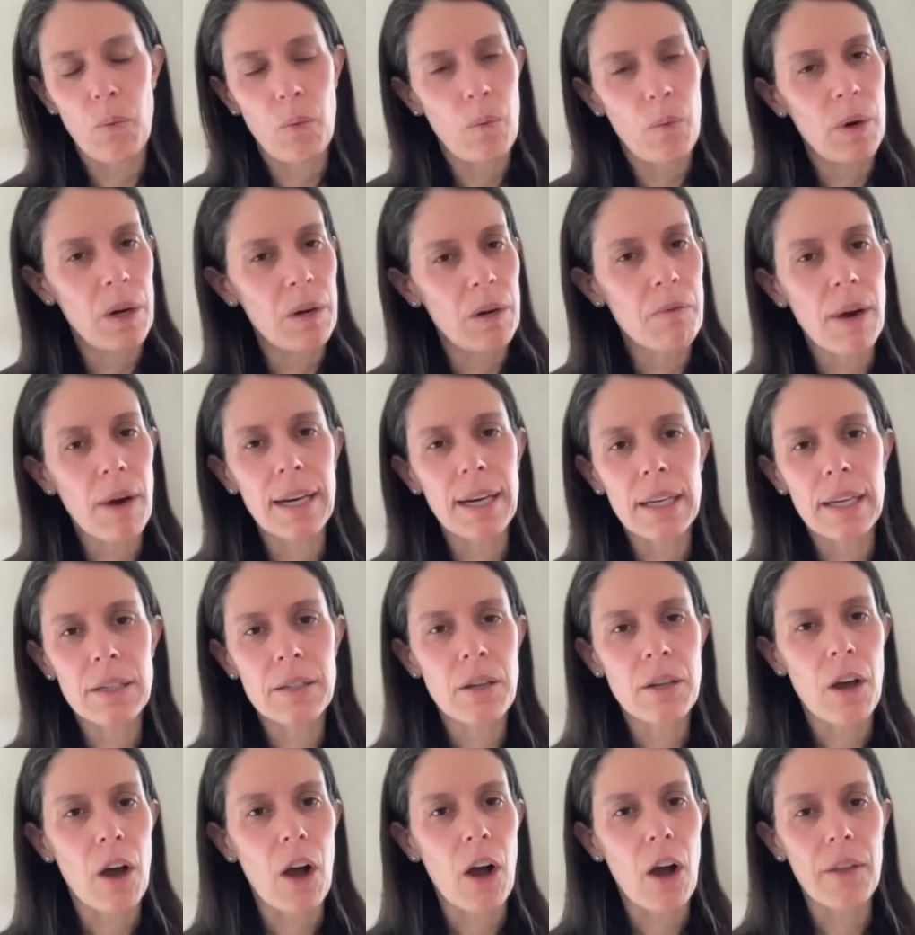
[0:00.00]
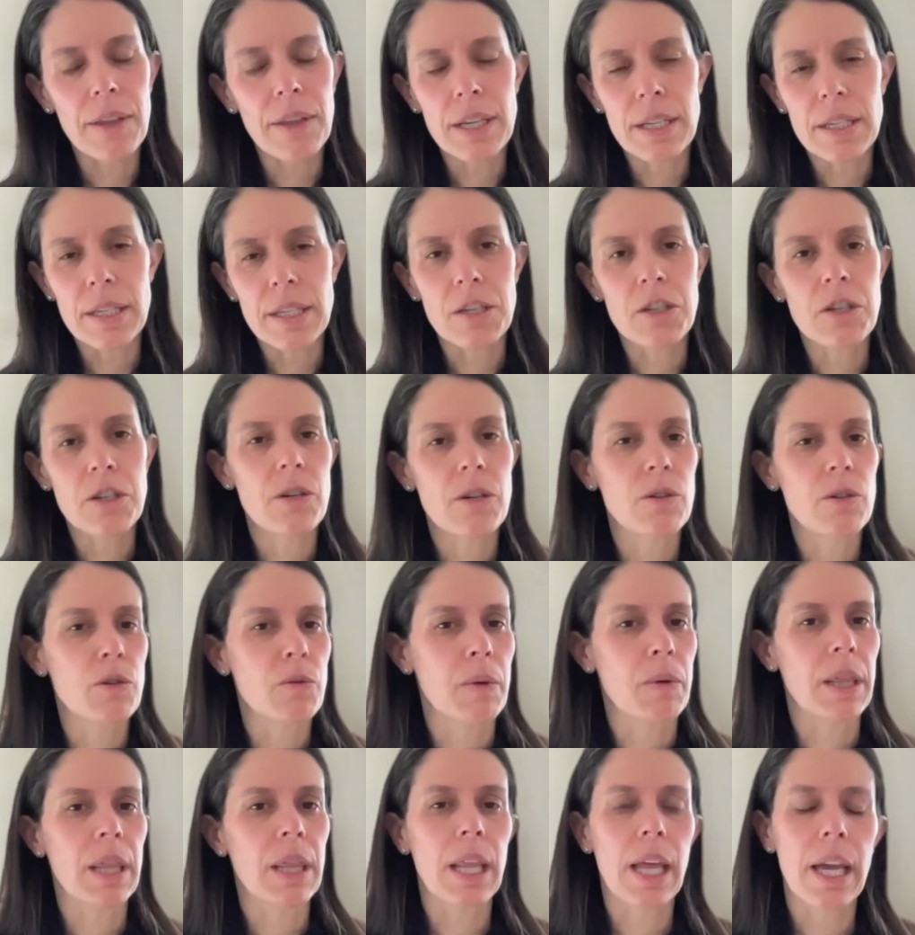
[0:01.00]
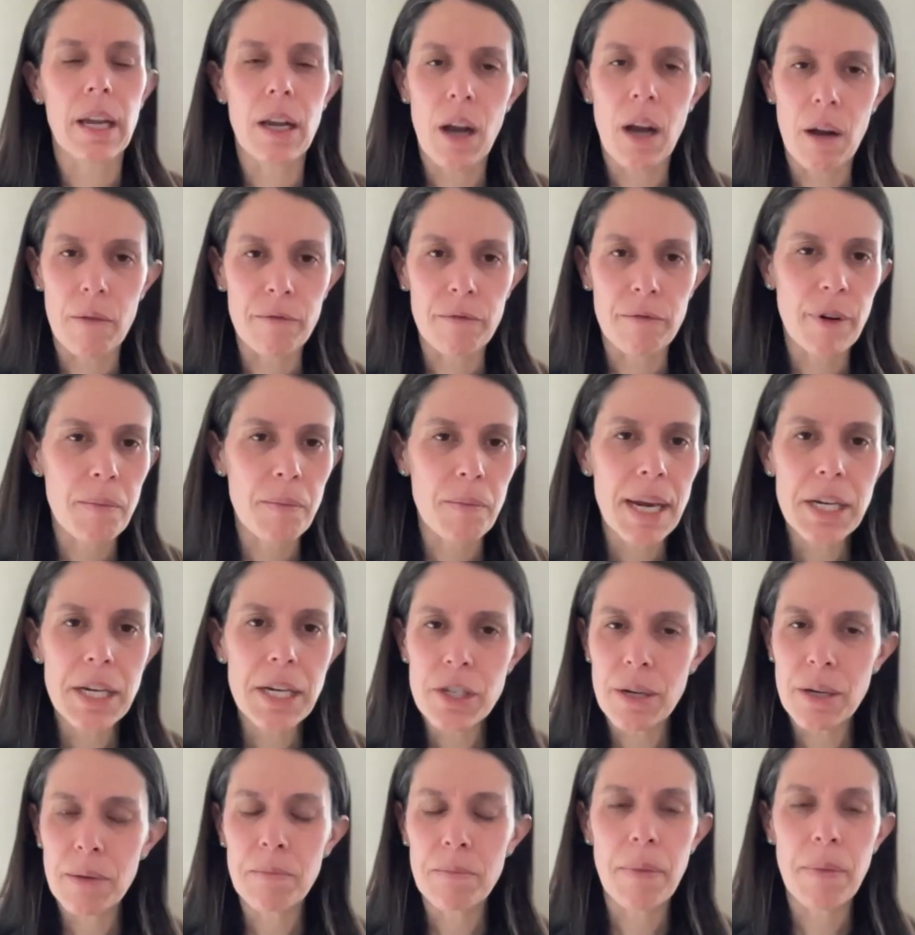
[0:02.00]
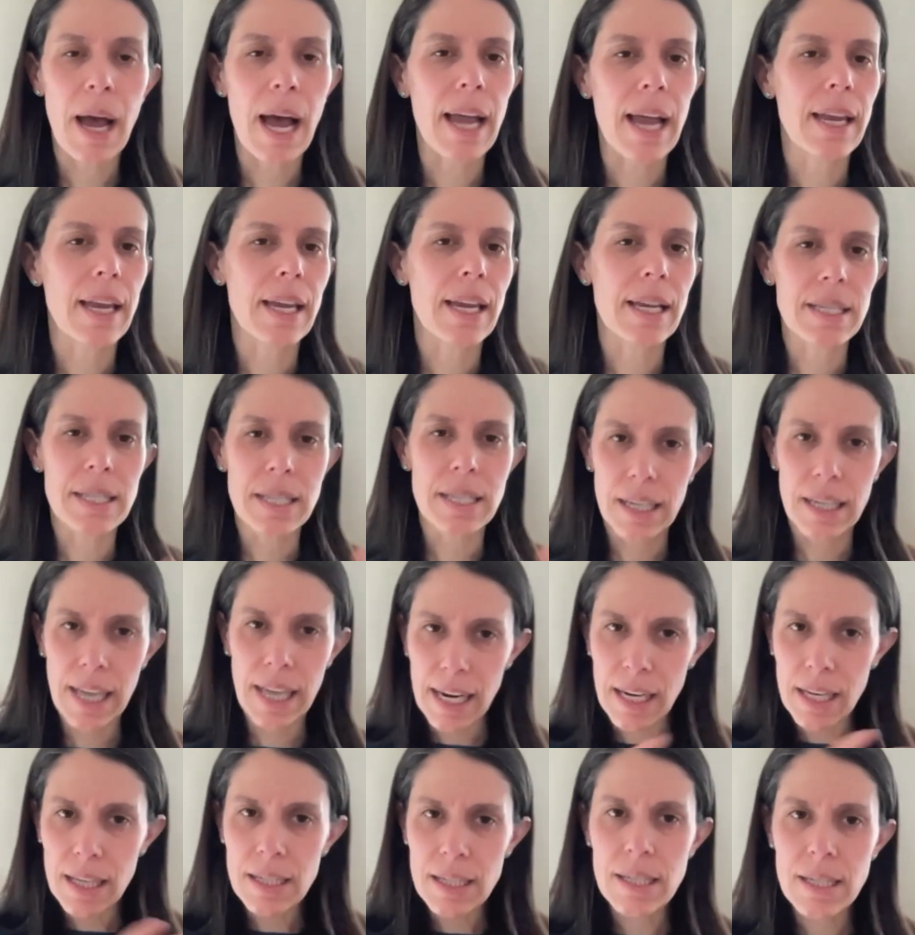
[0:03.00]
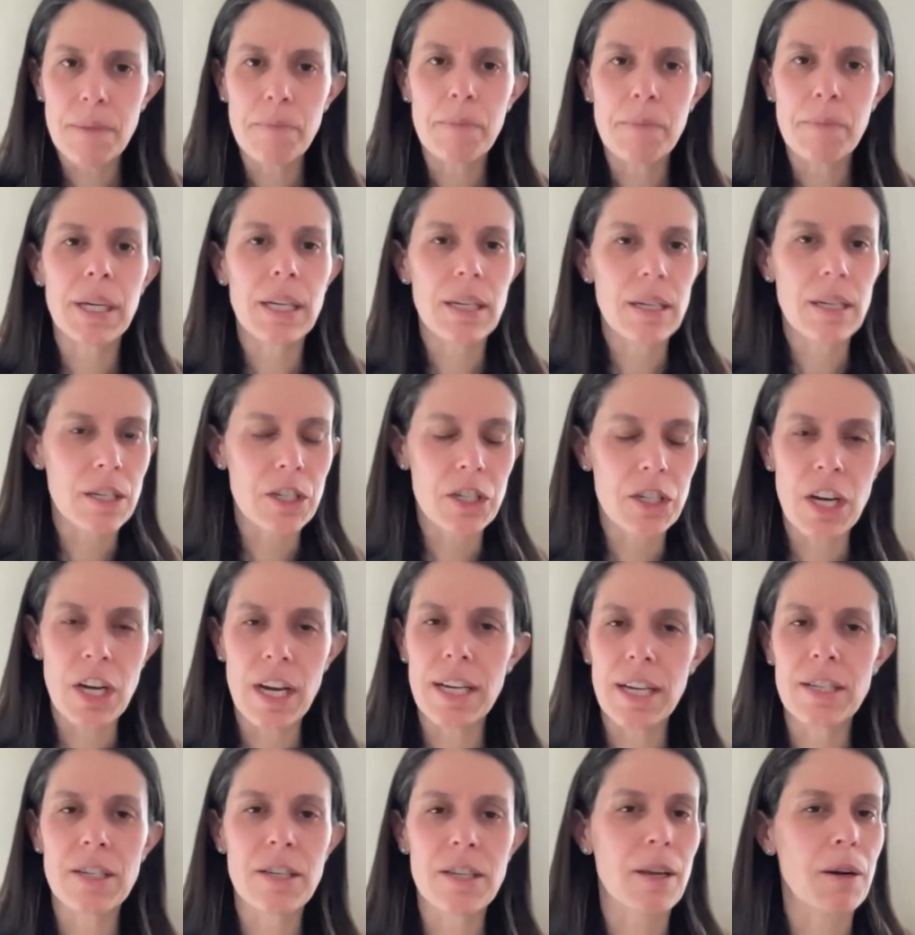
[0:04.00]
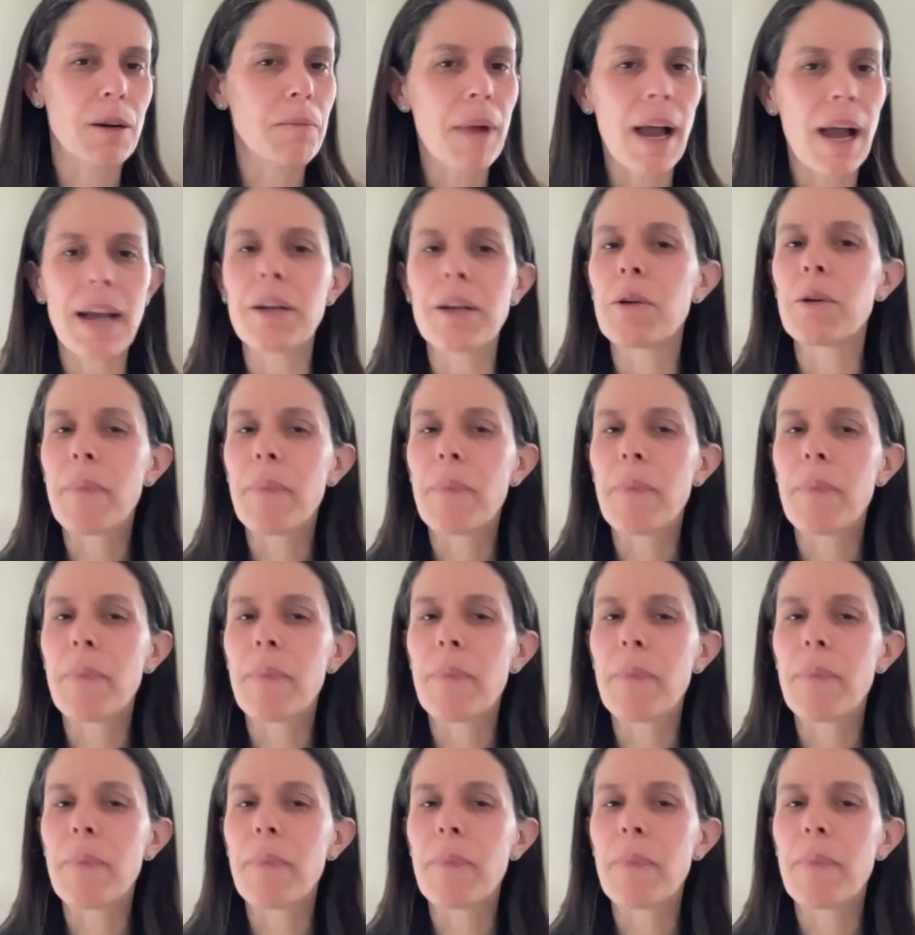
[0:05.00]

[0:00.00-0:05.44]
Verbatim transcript: we run into all these issues with like confirmation bias and getting somebody to change their mind.